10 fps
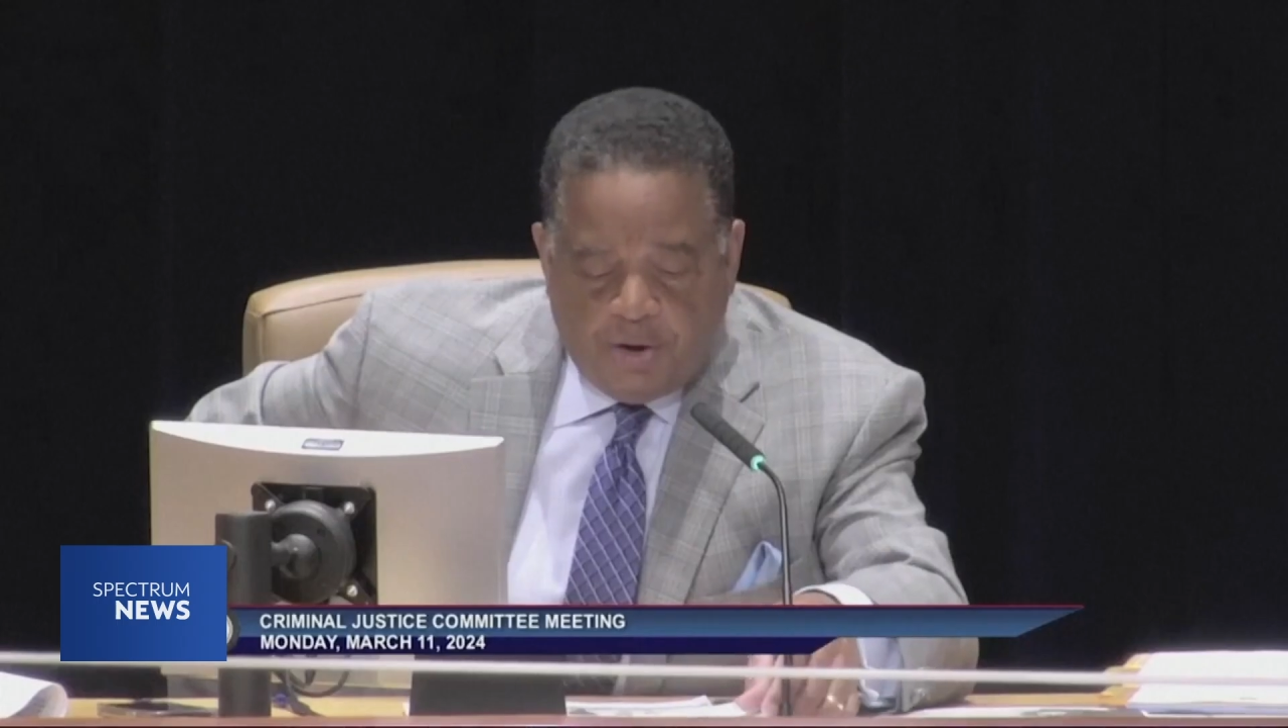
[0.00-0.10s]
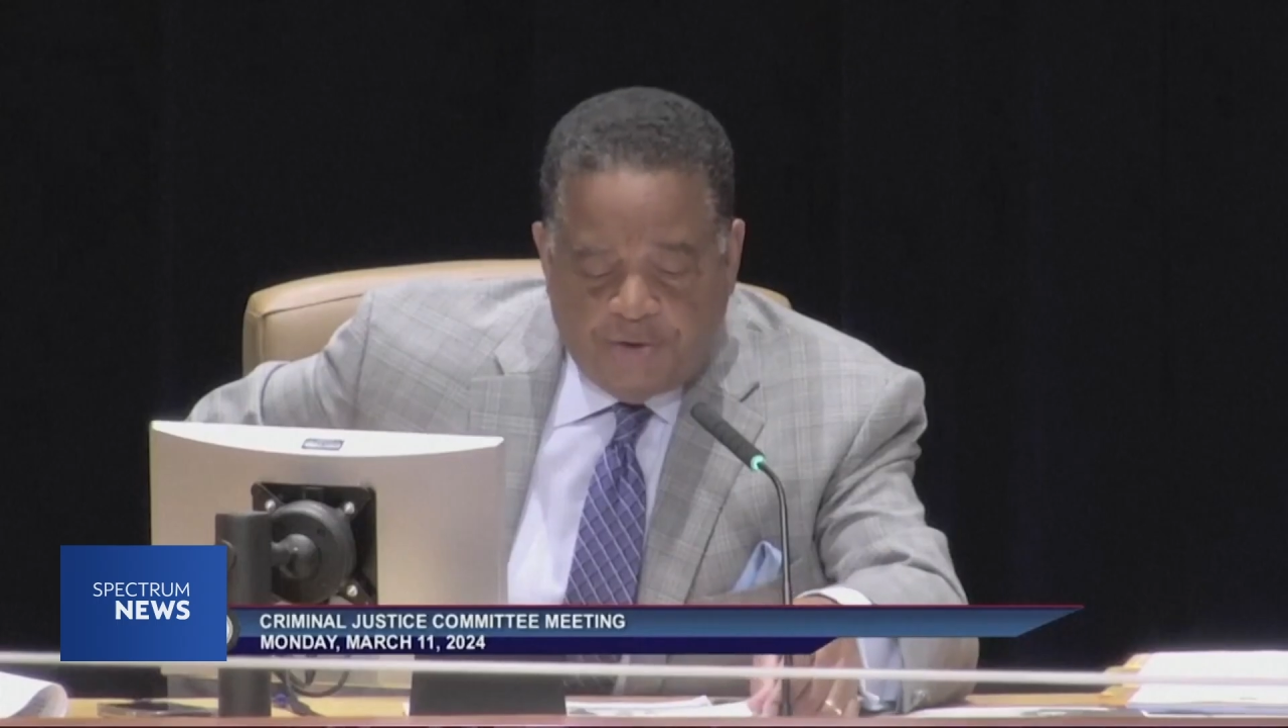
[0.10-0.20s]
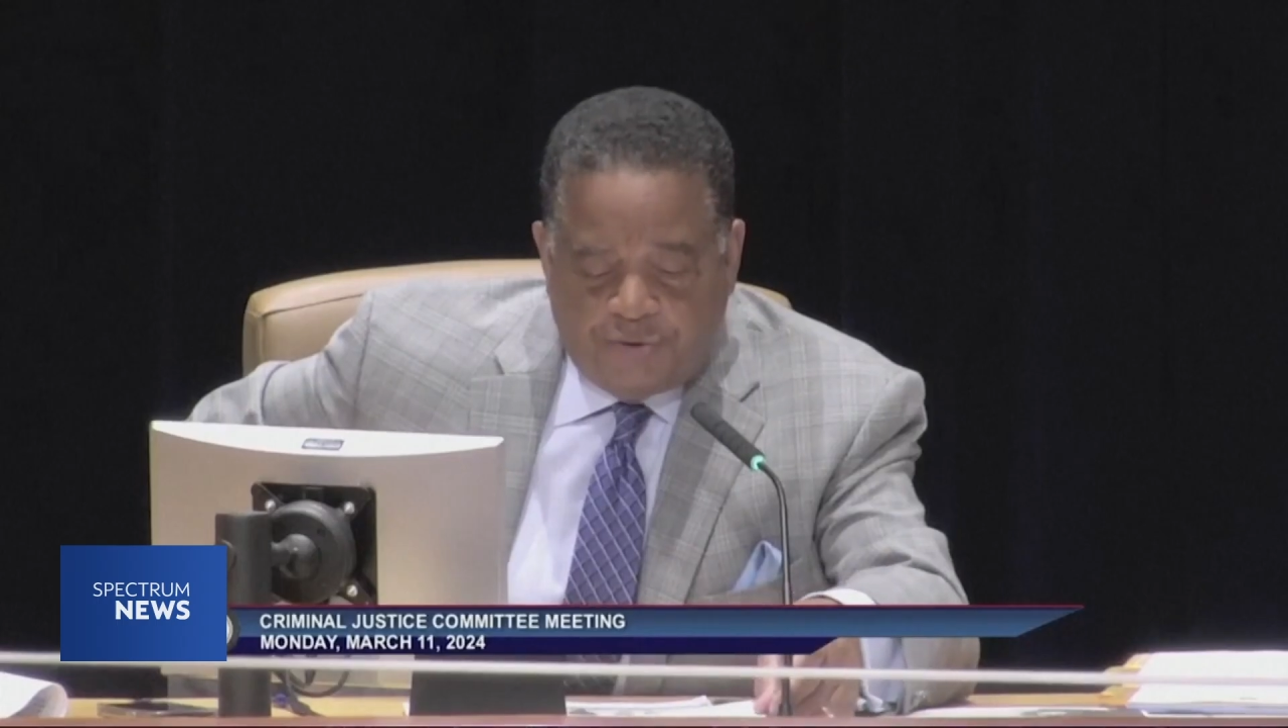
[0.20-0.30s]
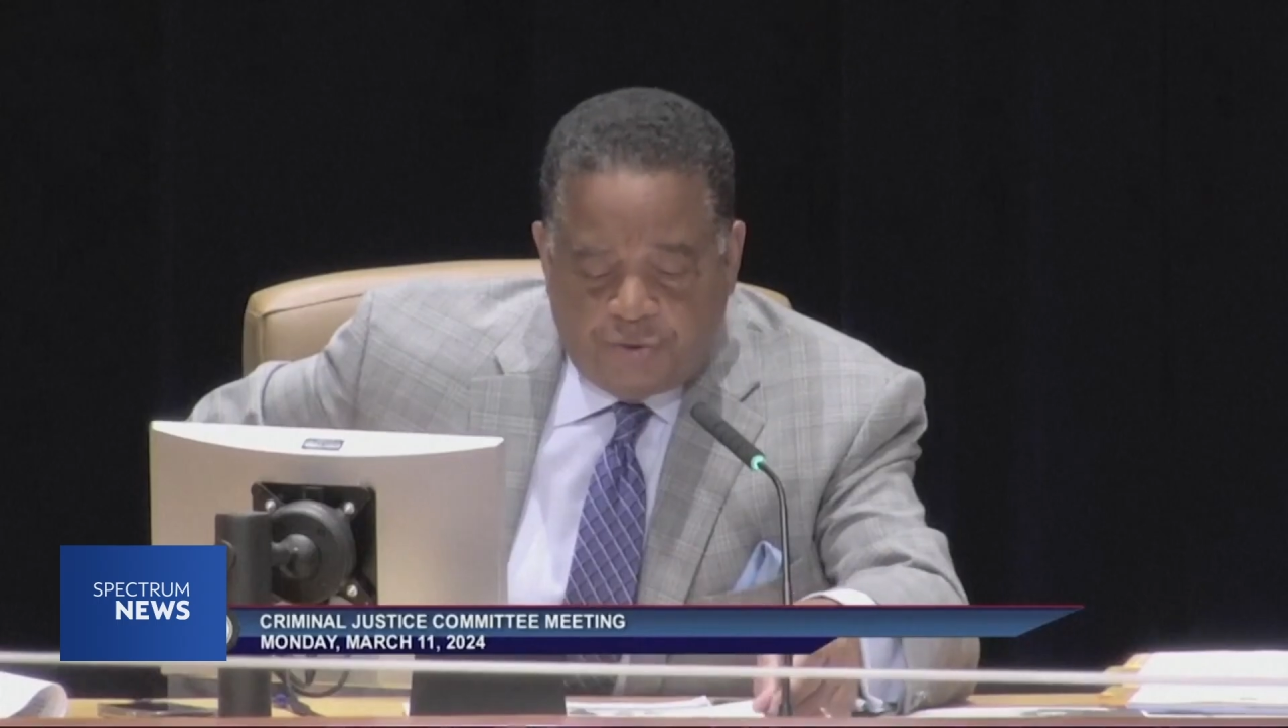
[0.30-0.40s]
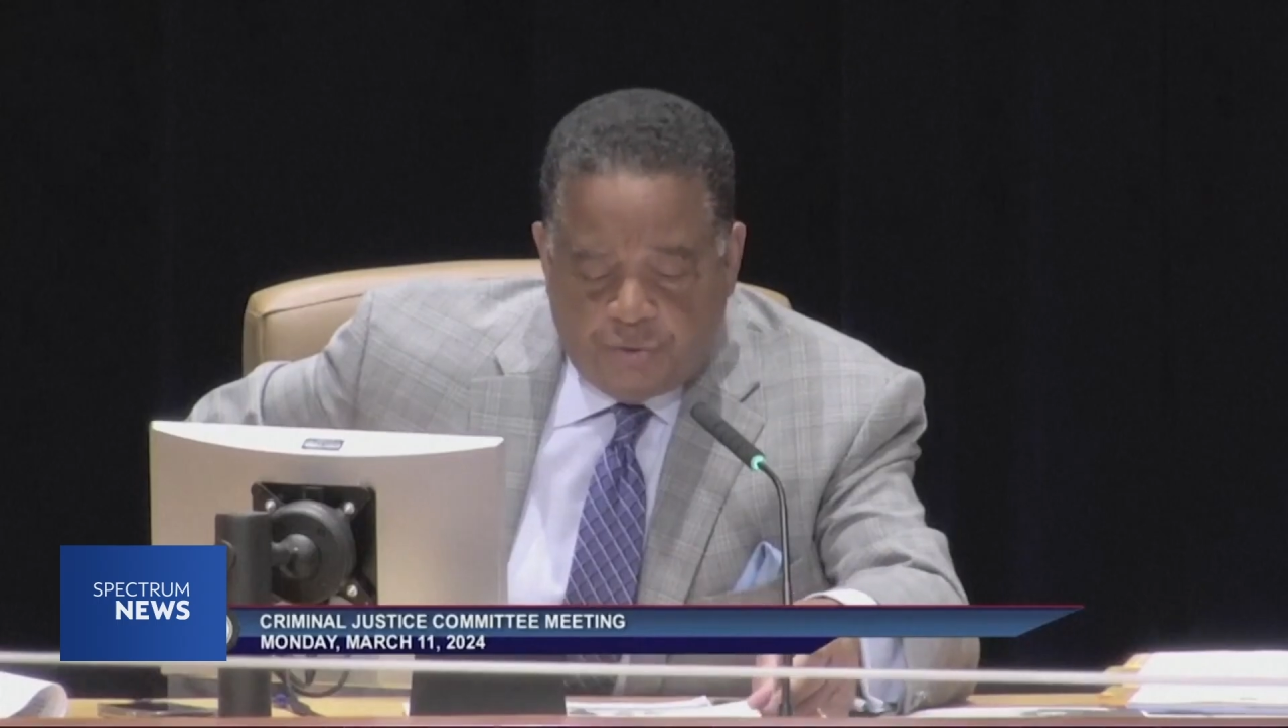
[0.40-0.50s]
The
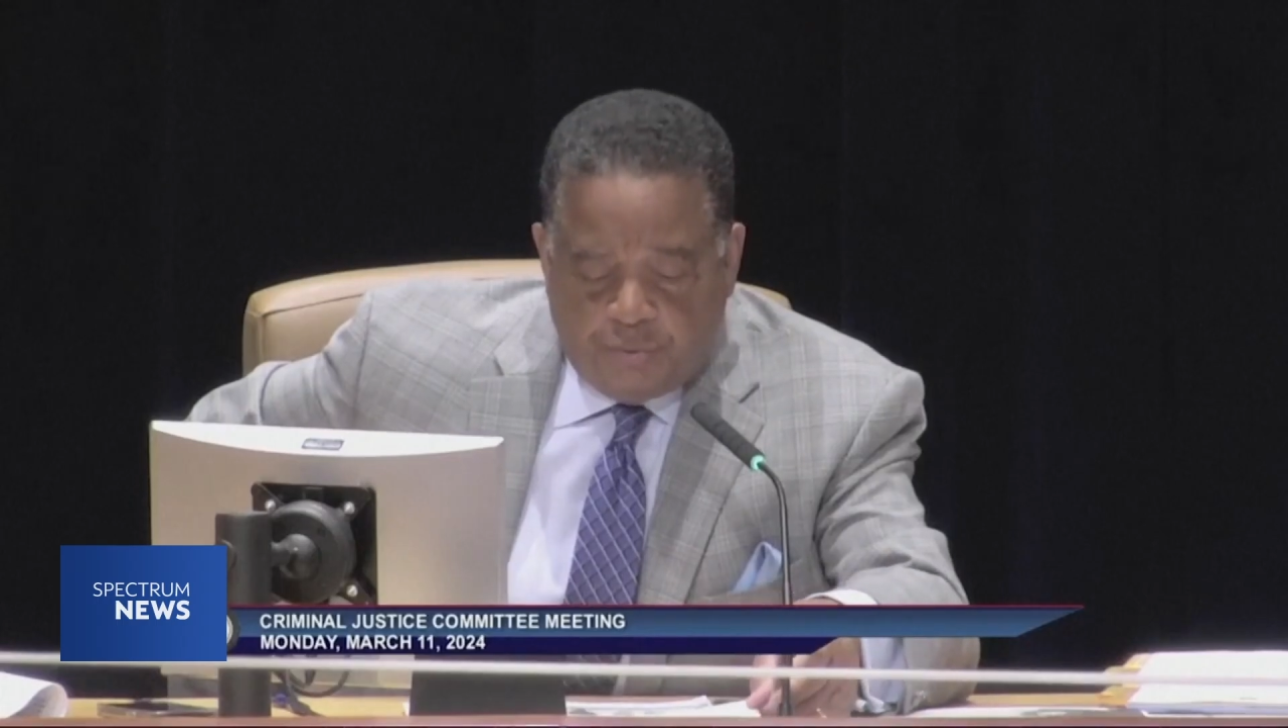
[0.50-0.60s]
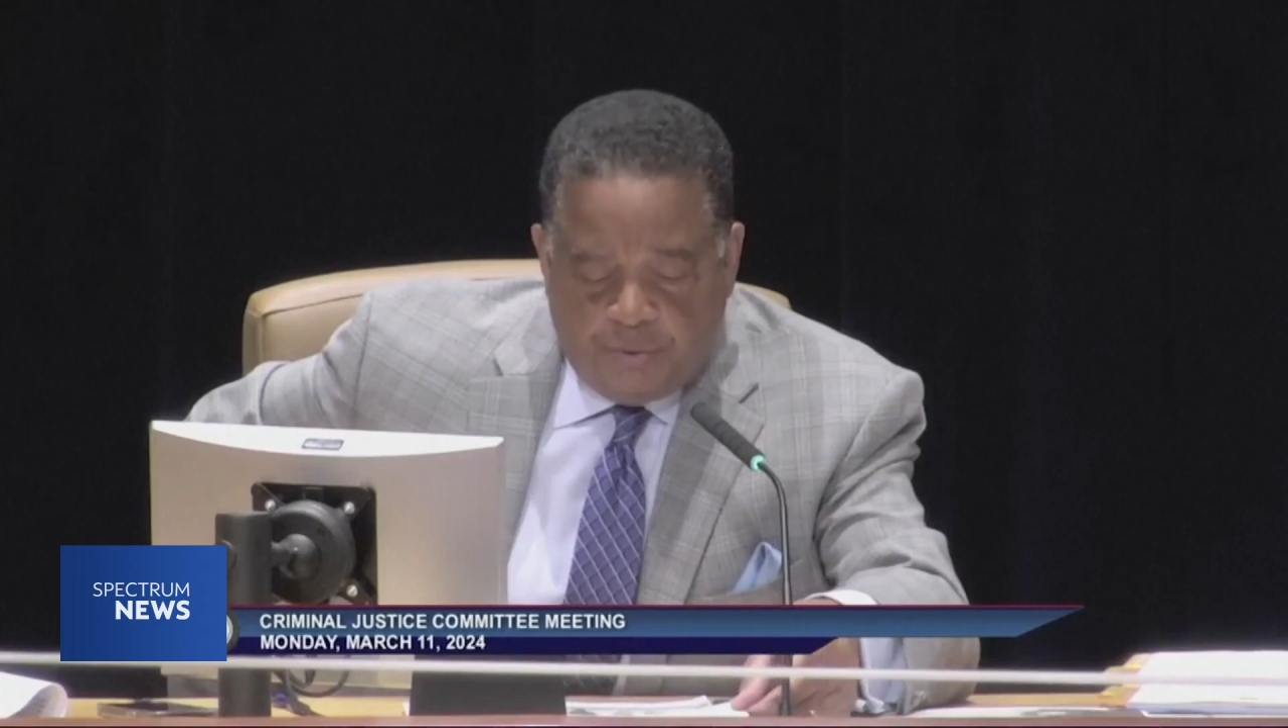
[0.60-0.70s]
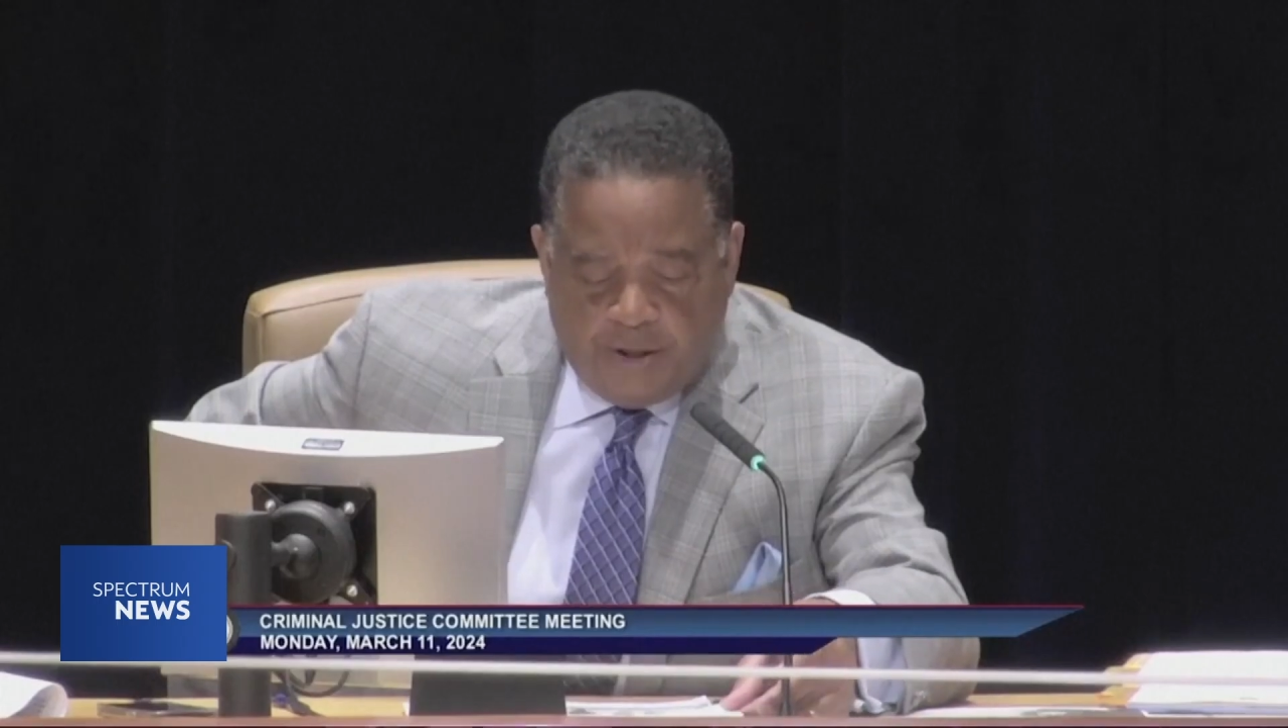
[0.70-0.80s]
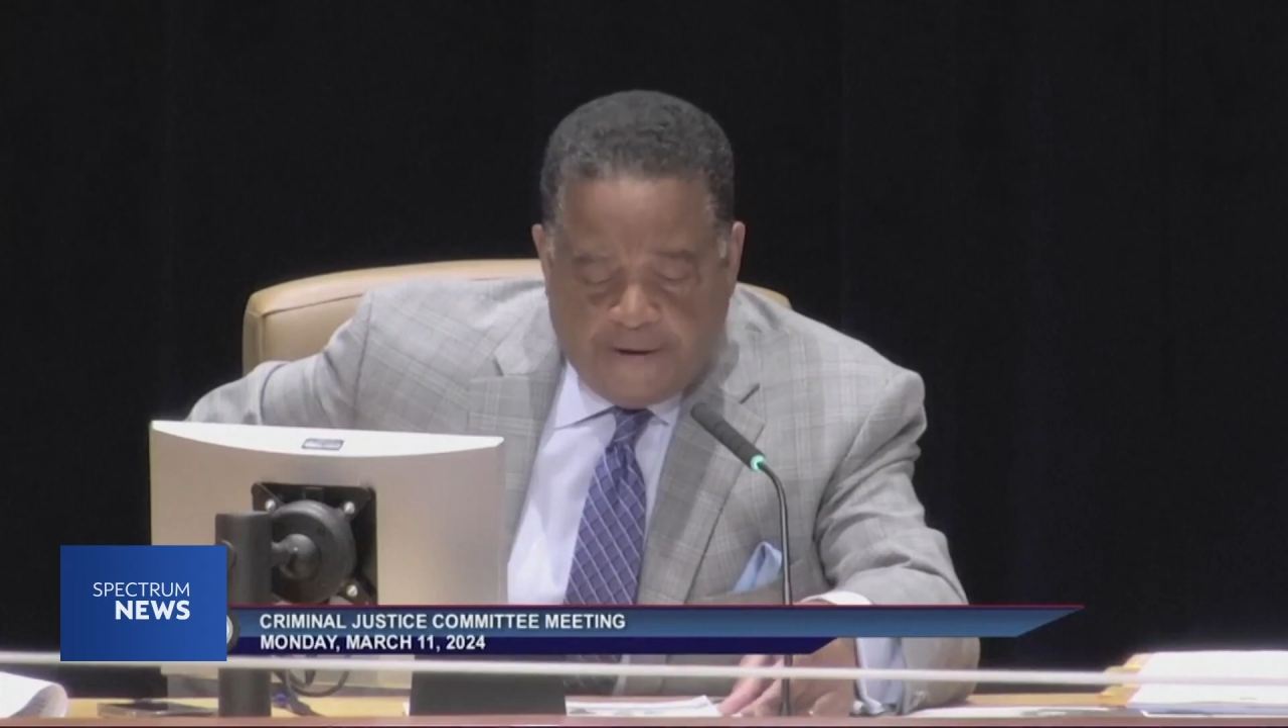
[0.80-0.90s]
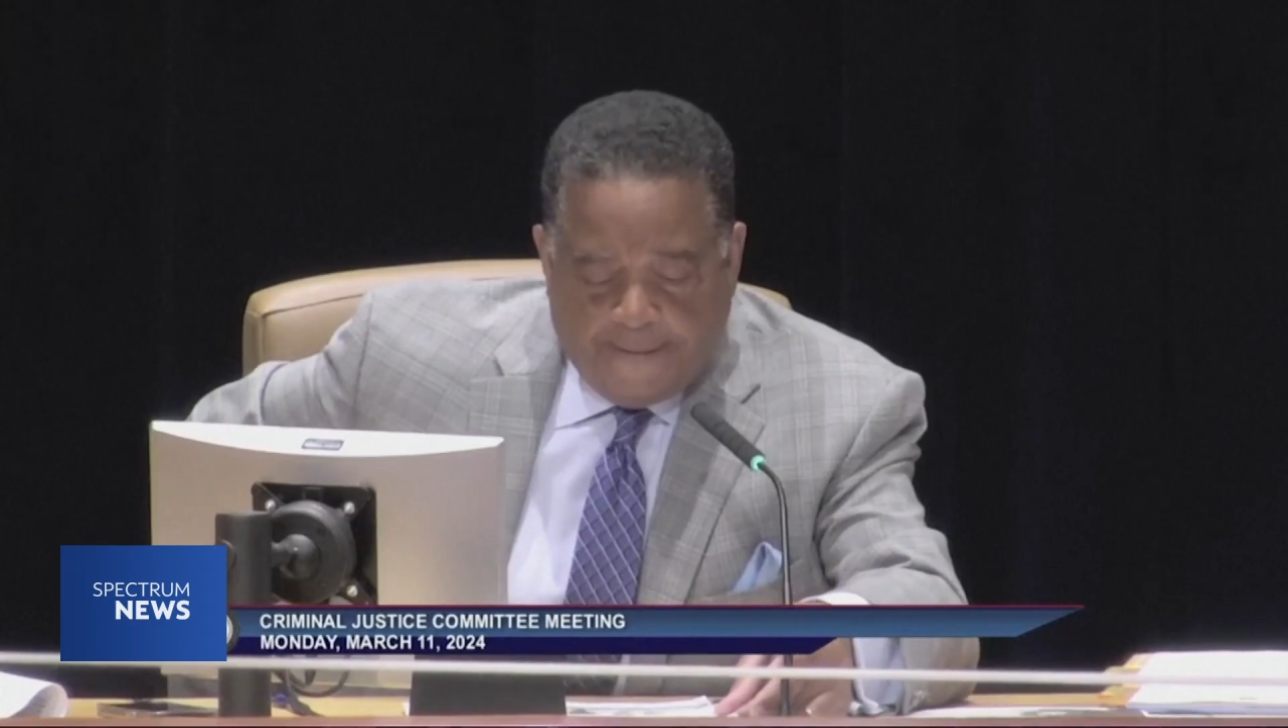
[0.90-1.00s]
superintendent